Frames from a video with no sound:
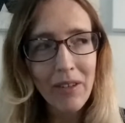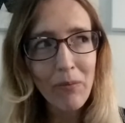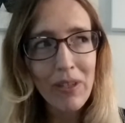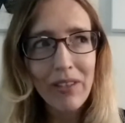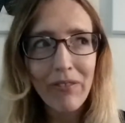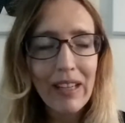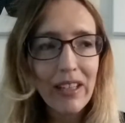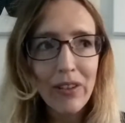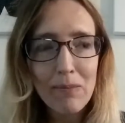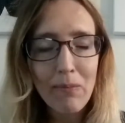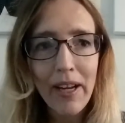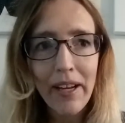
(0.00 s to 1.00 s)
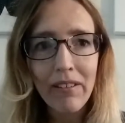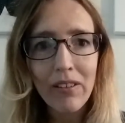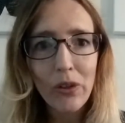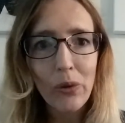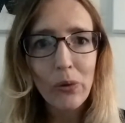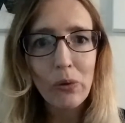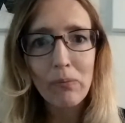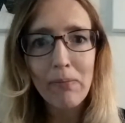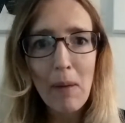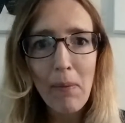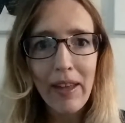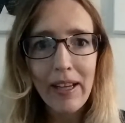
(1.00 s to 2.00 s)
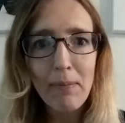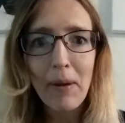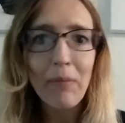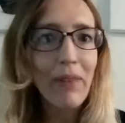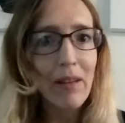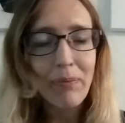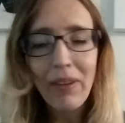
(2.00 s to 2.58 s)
we didn't really use my Google map thing, but yeah.